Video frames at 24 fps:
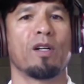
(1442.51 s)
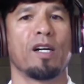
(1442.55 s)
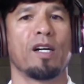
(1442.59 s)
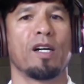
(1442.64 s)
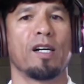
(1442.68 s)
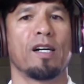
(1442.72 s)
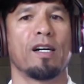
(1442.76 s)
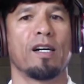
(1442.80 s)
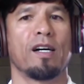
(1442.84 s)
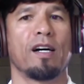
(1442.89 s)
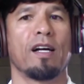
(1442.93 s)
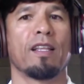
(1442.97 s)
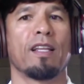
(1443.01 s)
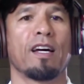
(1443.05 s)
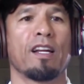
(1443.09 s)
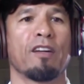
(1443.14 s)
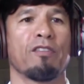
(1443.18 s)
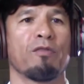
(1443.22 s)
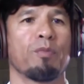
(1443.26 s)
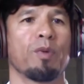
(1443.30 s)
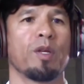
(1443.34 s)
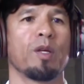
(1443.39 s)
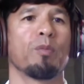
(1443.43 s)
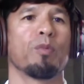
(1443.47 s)
Uh, a lot of
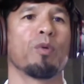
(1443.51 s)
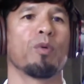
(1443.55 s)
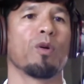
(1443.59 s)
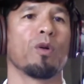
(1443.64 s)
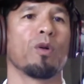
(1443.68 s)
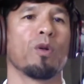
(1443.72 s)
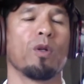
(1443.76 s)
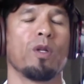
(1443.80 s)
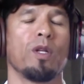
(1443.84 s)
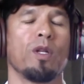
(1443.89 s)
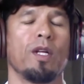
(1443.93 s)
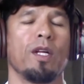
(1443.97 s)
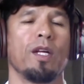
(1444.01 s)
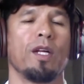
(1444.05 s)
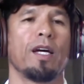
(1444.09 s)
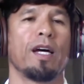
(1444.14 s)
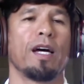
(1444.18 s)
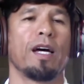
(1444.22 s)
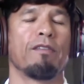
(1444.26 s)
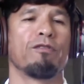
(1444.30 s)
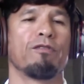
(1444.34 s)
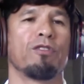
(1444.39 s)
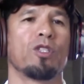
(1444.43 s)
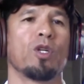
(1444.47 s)
people
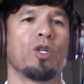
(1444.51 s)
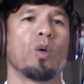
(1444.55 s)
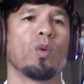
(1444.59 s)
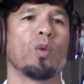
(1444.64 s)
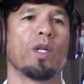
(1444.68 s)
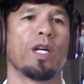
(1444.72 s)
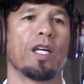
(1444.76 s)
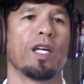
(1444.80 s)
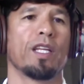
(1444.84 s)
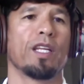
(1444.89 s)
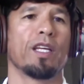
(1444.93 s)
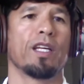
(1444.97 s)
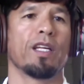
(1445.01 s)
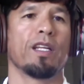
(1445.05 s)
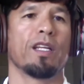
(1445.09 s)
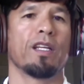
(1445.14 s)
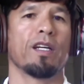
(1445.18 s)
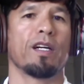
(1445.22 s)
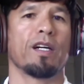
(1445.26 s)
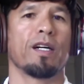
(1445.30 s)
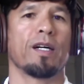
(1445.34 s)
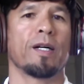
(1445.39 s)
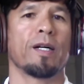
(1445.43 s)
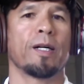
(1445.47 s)
have donated
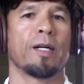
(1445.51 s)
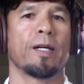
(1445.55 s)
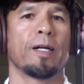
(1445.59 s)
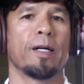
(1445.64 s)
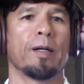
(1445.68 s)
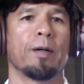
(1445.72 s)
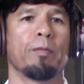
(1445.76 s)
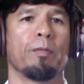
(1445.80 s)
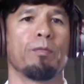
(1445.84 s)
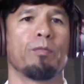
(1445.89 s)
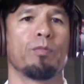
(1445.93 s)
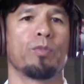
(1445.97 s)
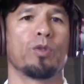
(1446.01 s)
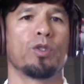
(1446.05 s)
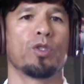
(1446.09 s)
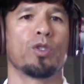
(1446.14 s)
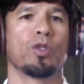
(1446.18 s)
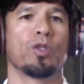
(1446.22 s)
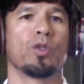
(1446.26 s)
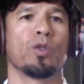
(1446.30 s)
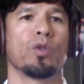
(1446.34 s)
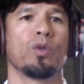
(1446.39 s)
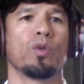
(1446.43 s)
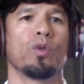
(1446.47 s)
um,
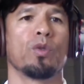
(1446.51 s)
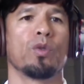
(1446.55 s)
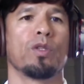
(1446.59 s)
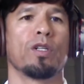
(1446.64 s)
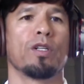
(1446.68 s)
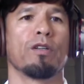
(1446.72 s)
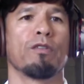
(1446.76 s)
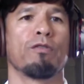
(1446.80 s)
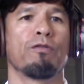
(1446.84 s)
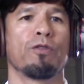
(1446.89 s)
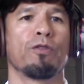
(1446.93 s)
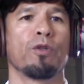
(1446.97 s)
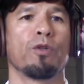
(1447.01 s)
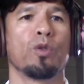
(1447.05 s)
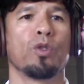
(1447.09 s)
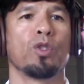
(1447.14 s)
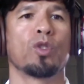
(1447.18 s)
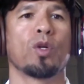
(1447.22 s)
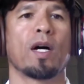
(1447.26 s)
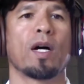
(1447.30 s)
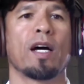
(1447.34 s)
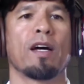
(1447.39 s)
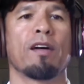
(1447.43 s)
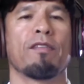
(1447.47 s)
to the food
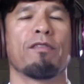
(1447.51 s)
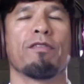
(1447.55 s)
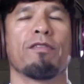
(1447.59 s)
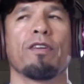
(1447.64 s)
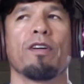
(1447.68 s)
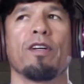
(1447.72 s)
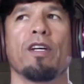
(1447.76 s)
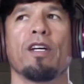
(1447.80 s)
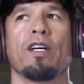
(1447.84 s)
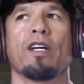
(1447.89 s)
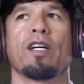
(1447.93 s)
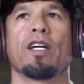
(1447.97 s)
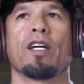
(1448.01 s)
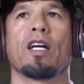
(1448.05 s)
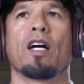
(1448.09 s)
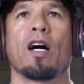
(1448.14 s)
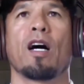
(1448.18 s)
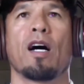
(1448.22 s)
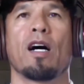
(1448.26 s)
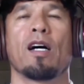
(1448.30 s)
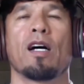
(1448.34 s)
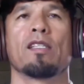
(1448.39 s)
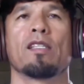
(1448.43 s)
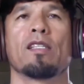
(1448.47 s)
drive
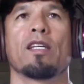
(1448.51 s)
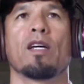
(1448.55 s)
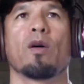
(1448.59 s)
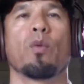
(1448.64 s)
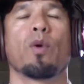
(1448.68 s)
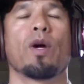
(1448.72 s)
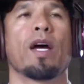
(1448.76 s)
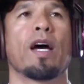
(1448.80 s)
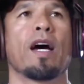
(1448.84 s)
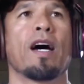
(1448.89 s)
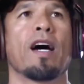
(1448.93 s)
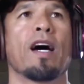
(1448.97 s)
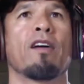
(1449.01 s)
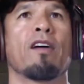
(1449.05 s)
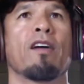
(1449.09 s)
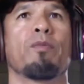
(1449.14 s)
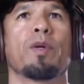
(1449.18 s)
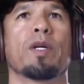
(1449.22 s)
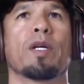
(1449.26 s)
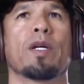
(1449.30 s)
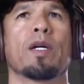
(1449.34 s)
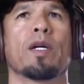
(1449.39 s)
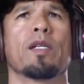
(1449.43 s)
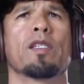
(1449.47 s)
cause that we have,
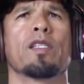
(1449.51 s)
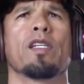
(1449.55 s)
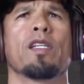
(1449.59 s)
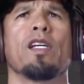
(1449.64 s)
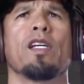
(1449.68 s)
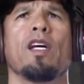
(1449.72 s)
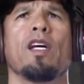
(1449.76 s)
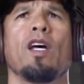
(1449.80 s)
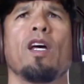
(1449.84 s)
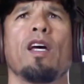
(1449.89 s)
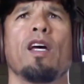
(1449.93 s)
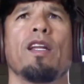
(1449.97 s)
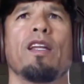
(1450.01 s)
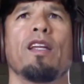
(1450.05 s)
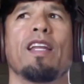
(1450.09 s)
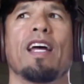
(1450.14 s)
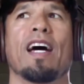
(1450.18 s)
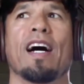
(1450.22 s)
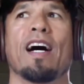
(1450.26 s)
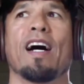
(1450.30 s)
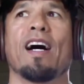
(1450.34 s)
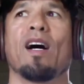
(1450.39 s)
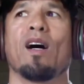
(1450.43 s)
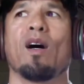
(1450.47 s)
because
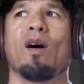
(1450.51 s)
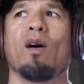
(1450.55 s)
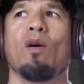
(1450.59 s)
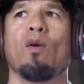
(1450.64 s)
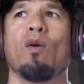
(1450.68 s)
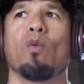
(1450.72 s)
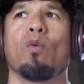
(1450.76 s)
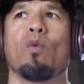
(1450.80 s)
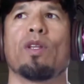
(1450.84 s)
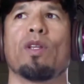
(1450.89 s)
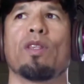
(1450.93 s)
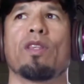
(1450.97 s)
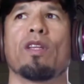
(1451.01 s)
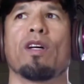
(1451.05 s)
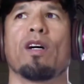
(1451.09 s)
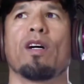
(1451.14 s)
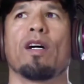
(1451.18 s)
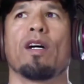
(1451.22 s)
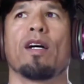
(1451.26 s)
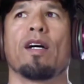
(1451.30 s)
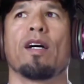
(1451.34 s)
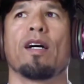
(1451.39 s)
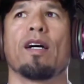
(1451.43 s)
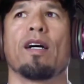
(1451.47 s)
now with,
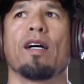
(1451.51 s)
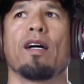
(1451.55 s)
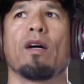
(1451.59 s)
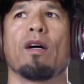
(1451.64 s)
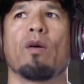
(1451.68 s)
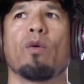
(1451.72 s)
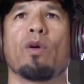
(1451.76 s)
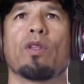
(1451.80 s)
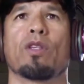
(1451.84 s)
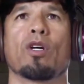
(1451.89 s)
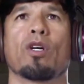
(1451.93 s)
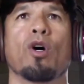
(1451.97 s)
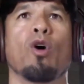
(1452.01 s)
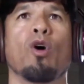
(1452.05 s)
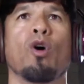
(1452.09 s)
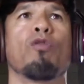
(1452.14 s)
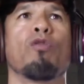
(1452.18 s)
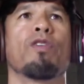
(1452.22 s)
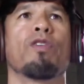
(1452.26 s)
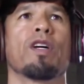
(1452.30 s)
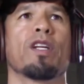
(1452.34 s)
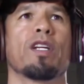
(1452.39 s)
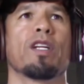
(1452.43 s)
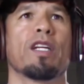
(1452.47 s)
uh, with
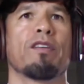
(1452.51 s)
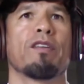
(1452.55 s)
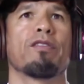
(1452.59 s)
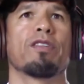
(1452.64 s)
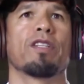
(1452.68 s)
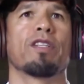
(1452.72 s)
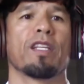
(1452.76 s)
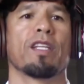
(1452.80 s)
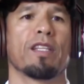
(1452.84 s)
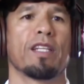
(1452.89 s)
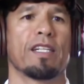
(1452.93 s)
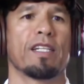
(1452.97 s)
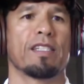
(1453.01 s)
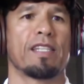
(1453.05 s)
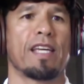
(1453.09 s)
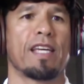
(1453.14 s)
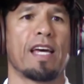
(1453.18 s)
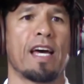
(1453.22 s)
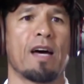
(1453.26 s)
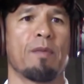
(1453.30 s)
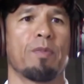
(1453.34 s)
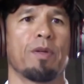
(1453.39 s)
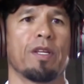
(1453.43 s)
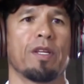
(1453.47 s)
COVID and everything that's
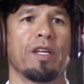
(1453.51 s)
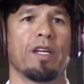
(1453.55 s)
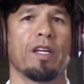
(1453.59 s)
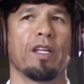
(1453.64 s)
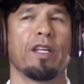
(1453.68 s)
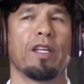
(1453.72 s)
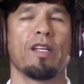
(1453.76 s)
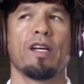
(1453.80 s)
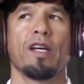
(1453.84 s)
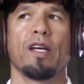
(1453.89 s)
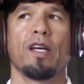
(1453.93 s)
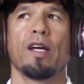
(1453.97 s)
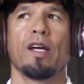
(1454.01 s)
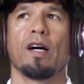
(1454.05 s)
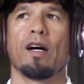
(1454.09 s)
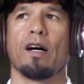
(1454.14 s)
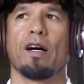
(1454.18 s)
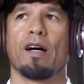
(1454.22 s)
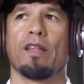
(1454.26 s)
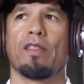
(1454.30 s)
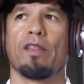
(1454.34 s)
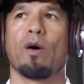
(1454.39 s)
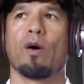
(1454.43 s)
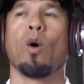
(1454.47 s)
happening, uh,
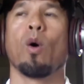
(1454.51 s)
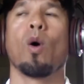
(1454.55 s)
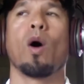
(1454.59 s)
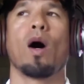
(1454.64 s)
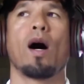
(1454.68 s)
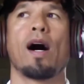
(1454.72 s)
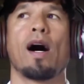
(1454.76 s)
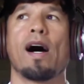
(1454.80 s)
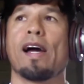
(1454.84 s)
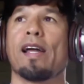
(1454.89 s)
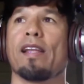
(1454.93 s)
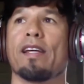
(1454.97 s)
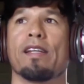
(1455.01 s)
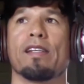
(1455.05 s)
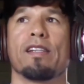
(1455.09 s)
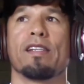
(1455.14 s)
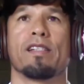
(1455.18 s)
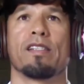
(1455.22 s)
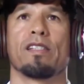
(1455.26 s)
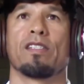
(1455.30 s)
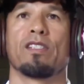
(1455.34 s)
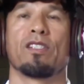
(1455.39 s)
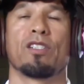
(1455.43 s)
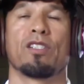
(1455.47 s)
the whole island
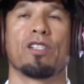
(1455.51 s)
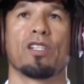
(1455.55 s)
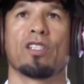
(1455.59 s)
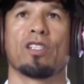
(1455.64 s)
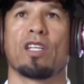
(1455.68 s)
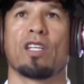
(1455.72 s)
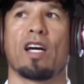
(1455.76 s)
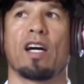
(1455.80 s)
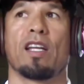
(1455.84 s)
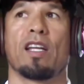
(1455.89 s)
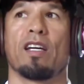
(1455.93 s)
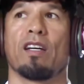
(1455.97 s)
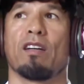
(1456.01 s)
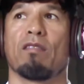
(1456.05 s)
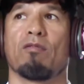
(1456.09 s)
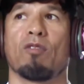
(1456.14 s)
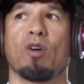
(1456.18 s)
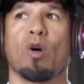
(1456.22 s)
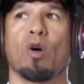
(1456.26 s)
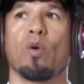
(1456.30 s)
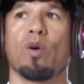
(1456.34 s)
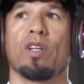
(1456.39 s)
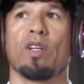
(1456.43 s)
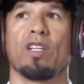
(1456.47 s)
is just kind of
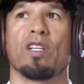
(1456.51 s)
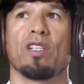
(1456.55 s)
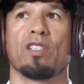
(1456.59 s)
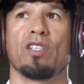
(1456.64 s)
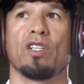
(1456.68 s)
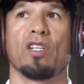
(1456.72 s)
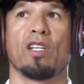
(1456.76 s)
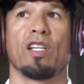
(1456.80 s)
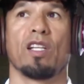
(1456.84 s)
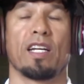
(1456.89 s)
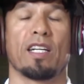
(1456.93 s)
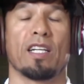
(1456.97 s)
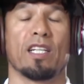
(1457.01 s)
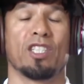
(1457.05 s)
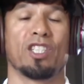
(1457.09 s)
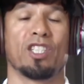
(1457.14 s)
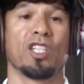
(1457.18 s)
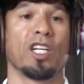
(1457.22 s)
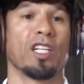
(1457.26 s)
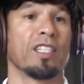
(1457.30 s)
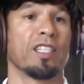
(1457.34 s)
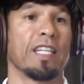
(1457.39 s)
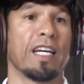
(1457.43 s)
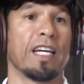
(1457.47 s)
going into like a
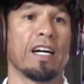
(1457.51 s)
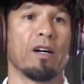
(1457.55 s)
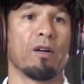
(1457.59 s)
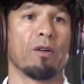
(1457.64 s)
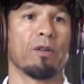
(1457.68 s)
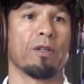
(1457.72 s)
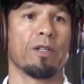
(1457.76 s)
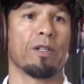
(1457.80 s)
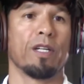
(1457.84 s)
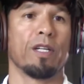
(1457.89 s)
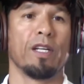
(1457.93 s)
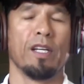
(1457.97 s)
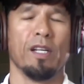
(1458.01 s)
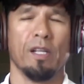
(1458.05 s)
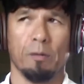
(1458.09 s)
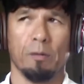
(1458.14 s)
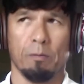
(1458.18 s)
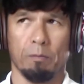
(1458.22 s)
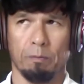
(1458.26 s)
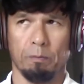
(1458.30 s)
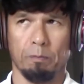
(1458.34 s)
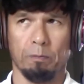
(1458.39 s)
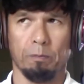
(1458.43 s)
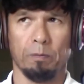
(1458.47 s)
shutdown.
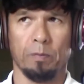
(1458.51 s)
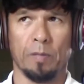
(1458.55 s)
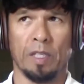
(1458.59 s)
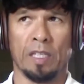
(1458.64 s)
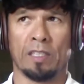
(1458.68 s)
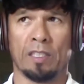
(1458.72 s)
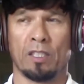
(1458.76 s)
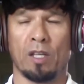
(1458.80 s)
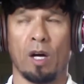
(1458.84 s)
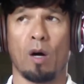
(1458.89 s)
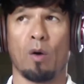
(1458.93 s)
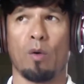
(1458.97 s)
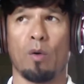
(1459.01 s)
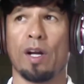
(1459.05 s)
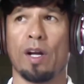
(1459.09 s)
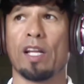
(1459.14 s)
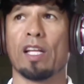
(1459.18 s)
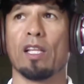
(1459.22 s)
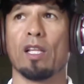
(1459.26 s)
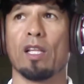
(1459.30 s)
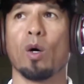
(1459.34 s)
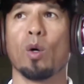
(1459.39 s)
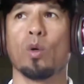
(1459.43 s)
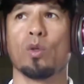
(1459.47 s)
It's already
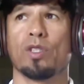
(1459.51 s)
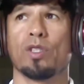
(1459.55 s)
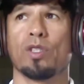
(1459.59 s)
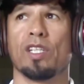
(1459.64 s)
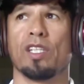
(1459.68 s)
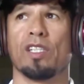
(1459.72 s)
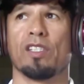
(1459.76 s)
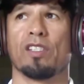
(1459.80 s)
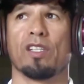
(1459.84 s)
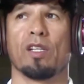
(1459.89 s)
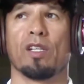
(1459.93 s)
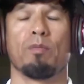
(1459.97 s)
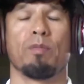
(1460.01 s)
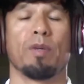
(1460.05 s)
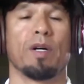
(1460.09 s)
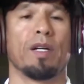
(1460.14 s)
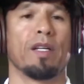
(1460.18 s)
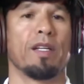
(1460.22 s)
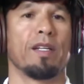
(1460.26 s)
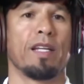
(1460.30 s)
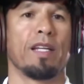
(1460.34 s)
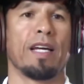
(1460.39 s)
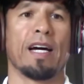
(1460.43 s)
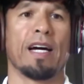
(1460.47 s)
low season,
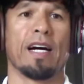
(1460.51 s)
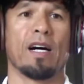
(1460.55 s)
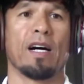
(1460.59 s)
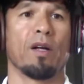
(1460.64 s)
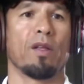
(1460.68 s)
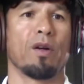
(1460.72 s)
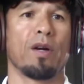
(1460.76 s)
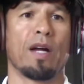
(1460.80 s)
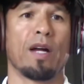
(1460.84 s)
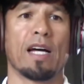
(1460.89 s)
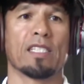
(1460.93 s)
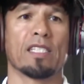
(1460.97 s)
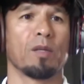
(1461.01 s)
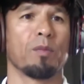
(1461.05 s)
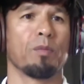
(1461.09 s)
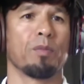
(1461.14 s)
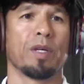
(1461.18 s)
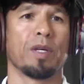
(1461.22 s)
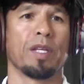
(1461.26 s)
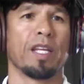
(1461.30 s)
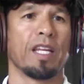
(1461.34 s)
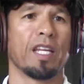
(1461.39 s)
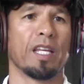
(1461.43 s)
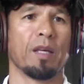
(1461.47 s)
but now there hasn't
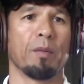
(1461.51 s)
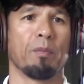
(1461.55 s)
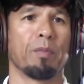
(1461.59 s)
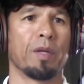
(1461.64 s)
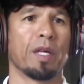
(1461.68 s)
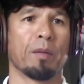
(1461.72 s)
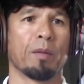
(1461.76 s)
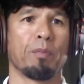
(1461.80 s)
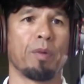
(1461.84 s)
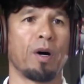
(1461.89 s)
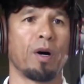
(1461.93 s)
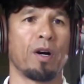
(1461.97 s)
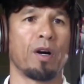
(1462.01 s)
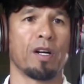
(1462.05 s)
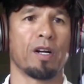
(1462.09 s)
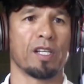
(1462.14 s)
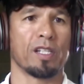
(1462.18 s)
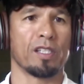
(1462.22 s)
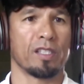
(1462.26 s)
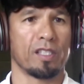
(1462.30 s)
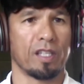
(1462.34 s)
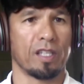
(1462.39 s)
been any big parties.